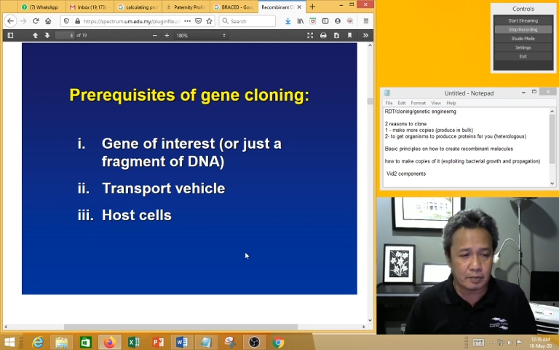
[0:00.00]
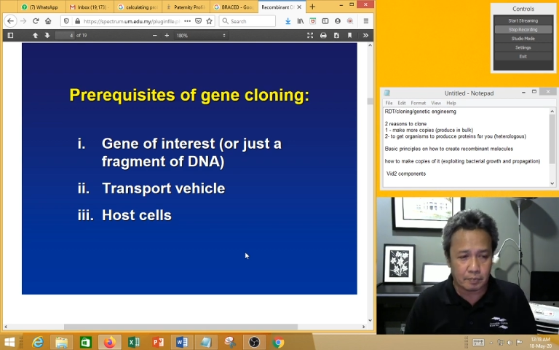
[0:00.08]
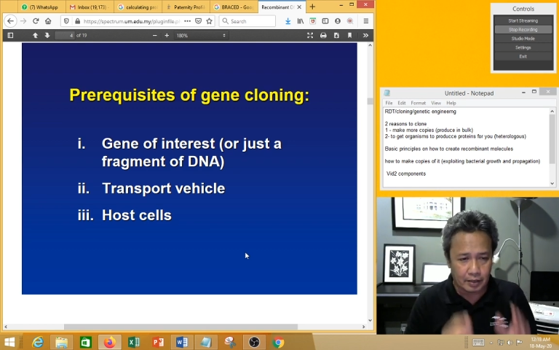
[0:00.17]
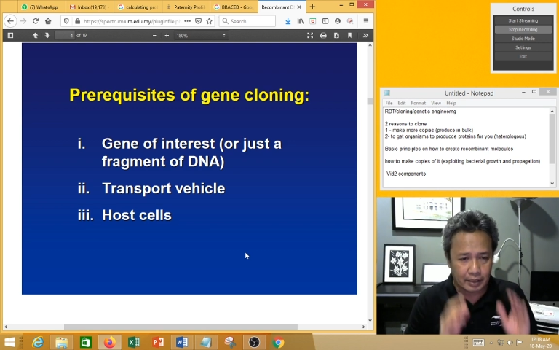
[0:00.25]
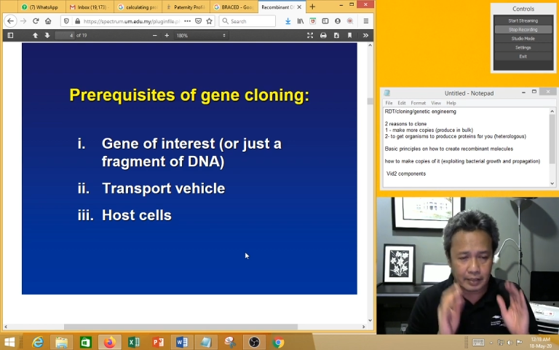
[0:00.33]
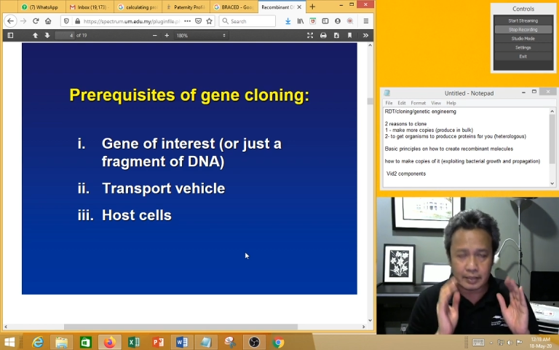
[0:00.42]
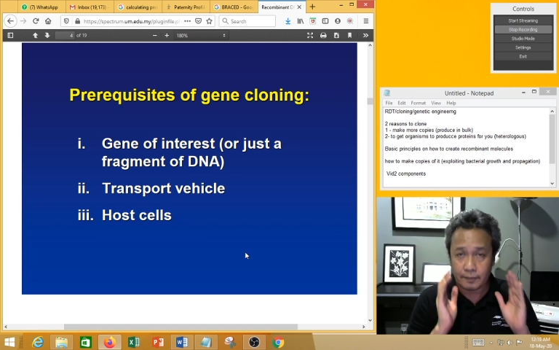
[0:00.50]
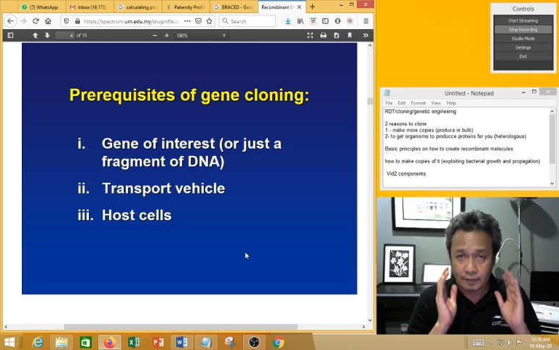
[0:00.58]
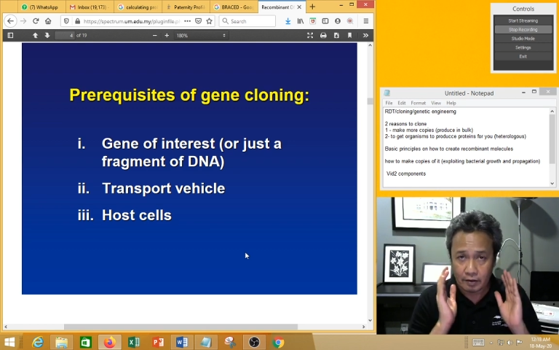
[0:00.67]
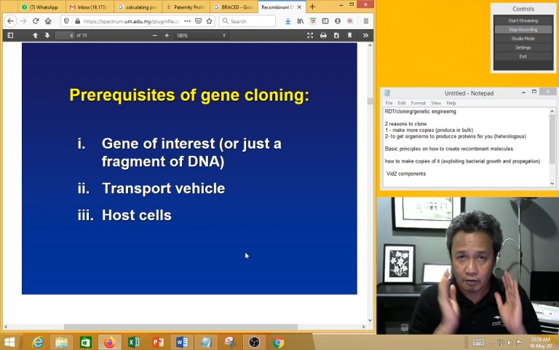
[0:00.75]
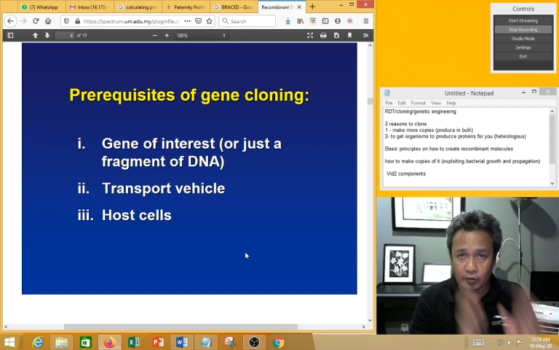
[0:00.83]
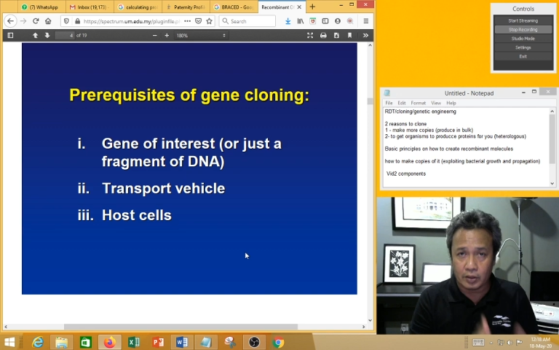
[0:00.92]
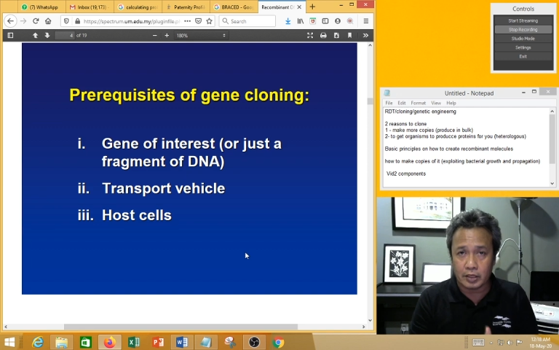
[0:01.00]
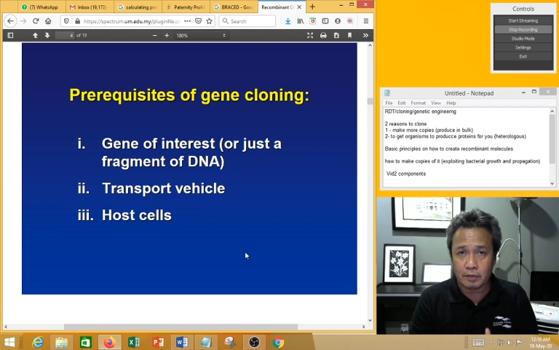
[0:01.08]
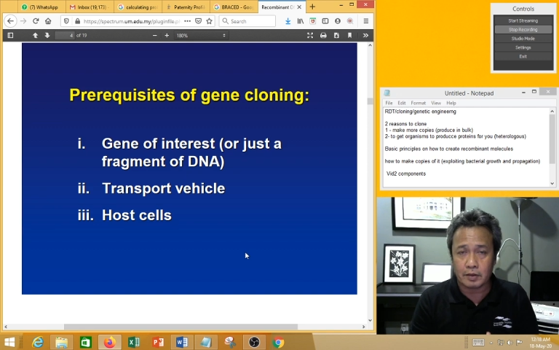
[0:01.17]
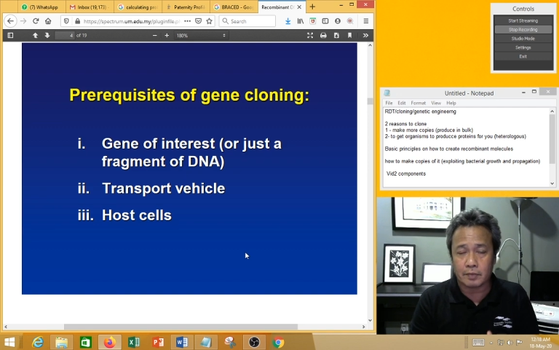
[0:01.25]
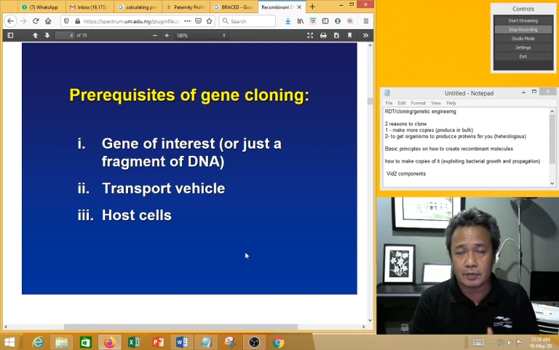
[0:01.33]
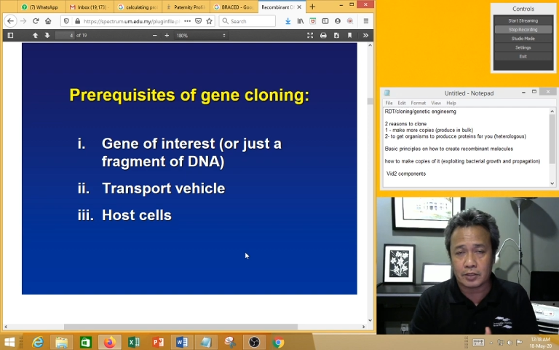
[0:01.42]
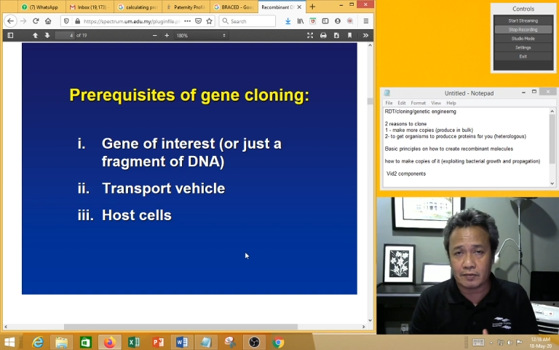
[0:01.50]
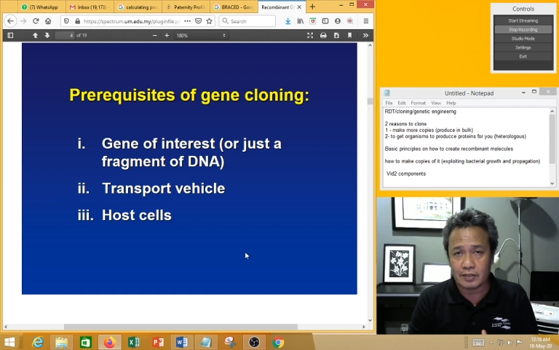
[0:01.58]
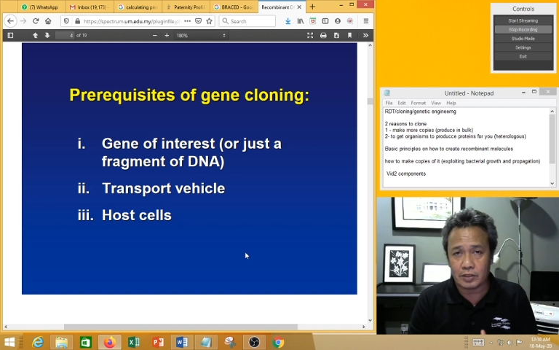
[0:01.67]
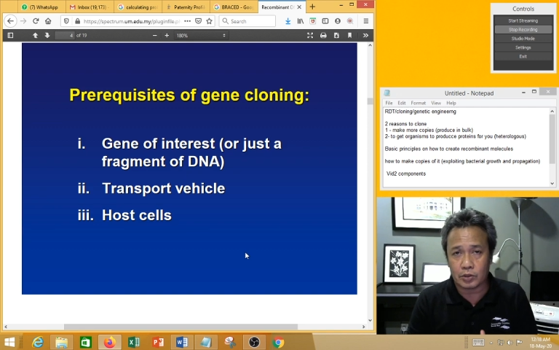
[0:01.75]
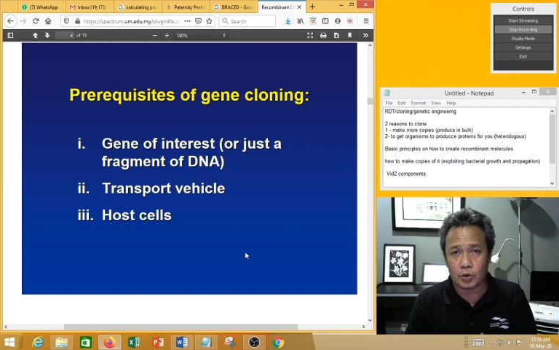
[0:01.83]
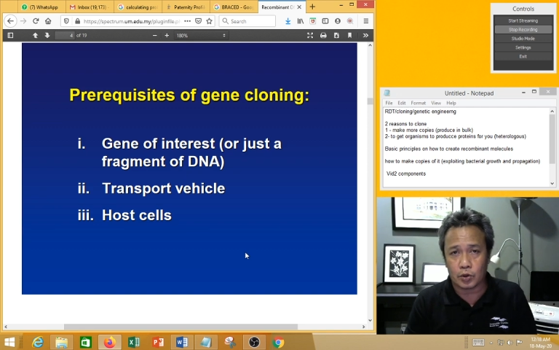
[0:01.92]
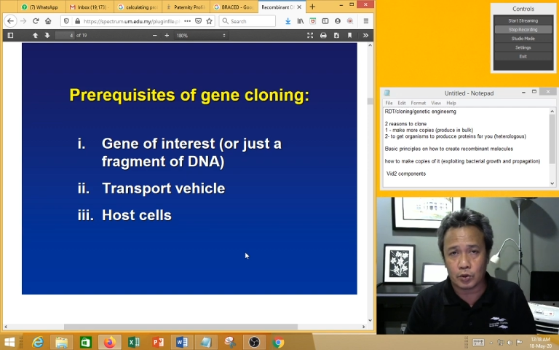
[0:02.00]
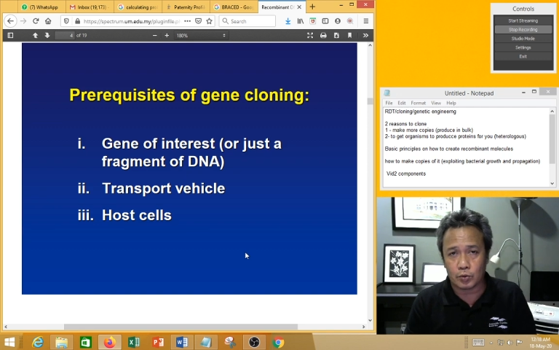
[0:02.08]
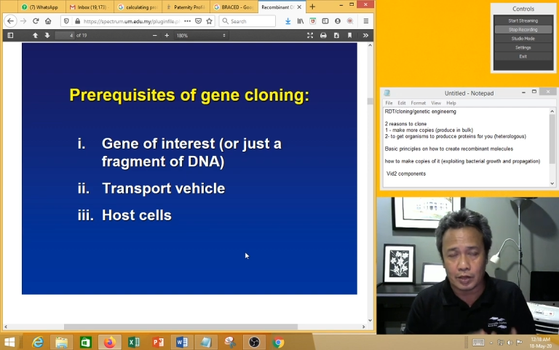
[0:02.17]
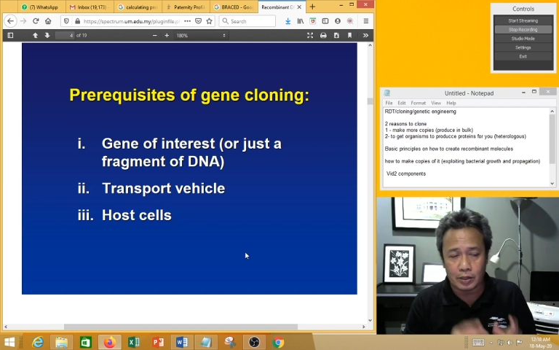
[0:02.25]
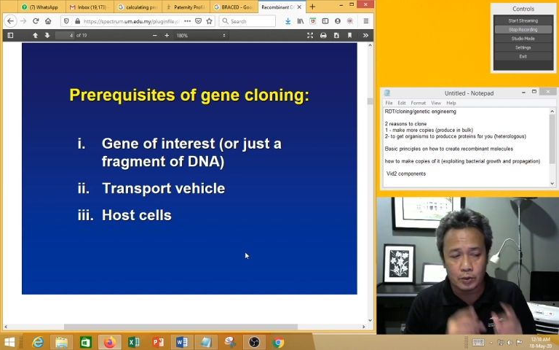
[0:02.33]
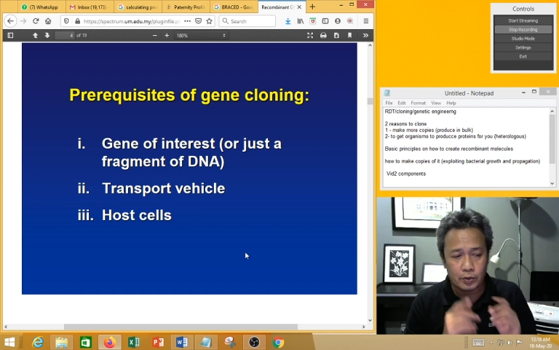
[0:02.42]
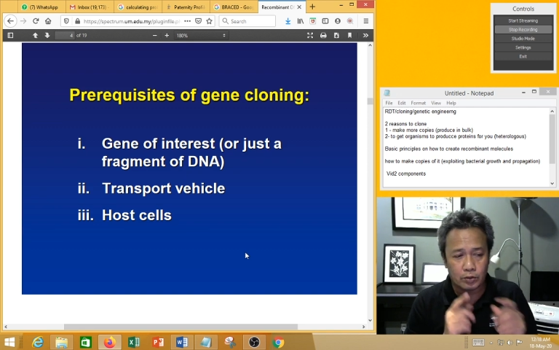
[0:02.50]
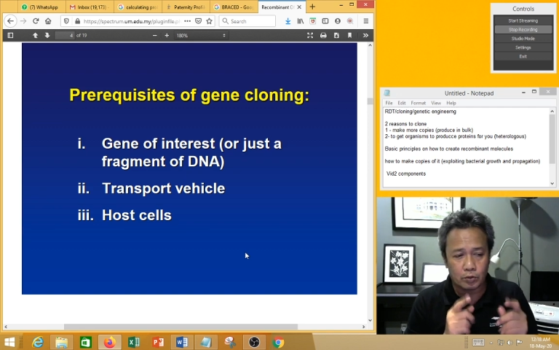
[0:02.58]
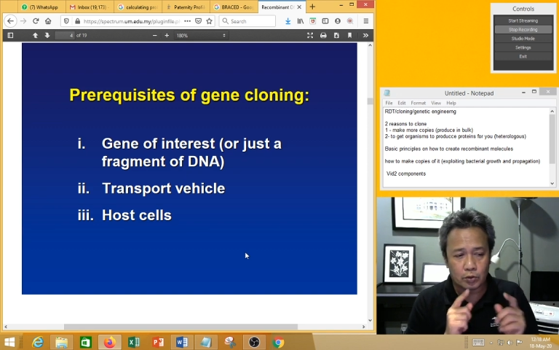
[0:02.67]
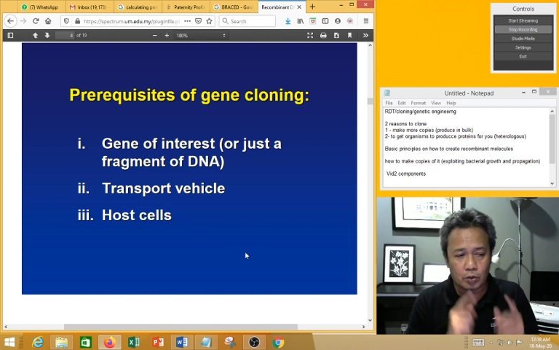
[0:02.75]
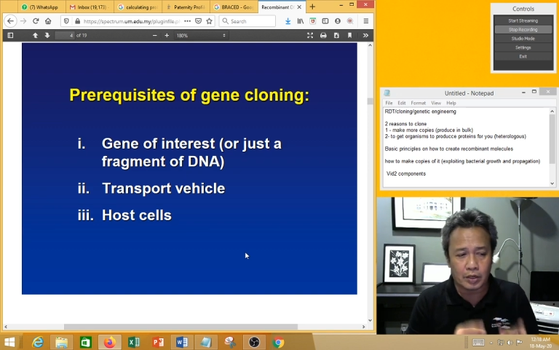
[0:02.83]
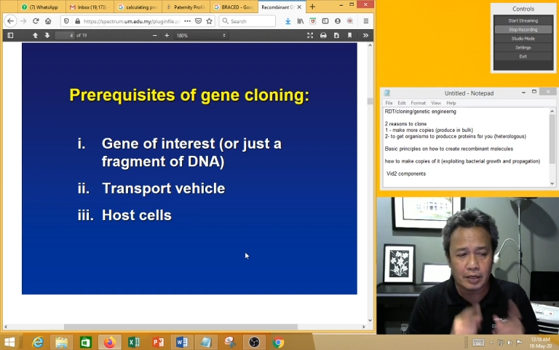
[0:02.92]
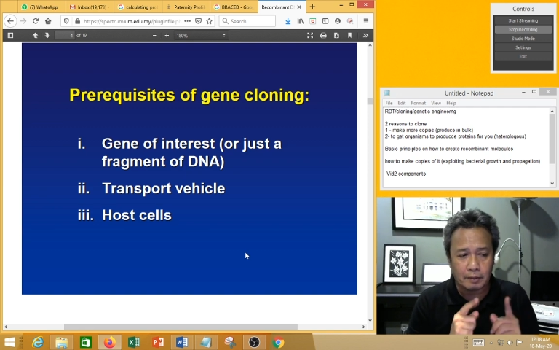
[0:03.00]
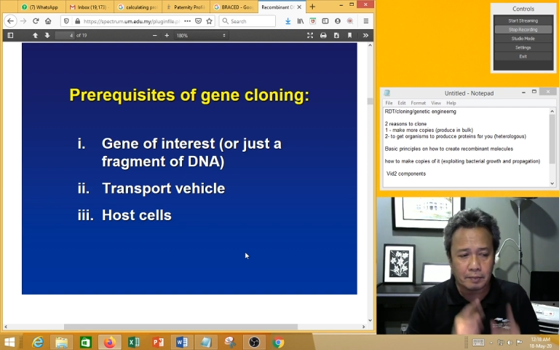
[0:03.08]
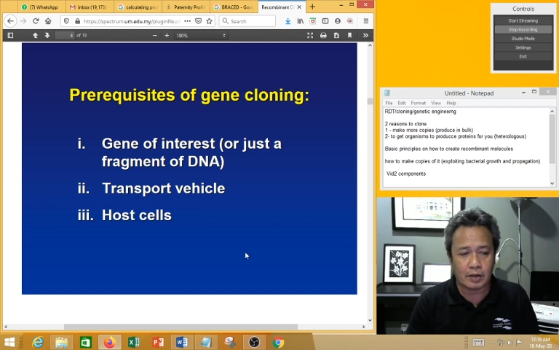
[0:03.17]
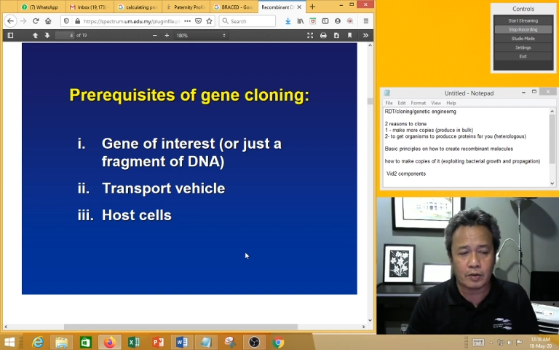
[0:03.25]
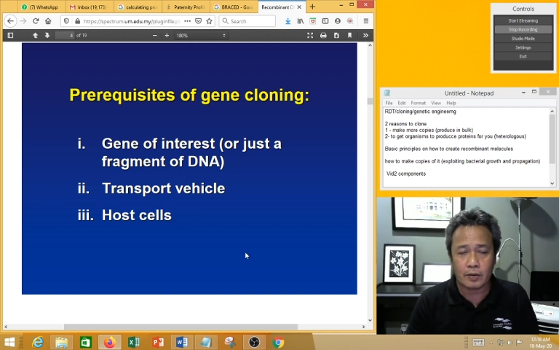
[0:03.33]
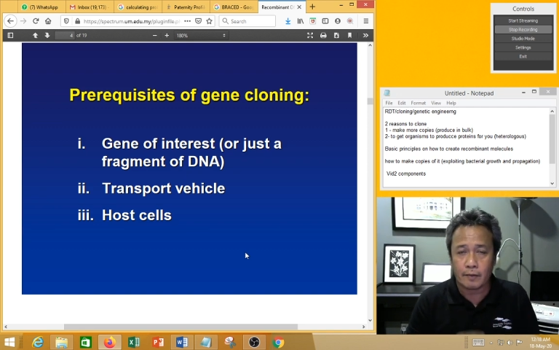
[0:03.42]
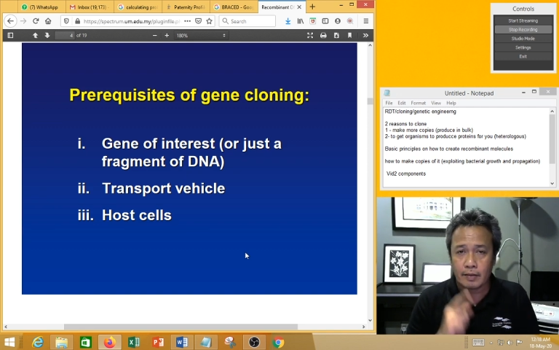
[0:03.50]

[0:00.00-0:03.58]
but for the purpose of this course, we are going to talk about,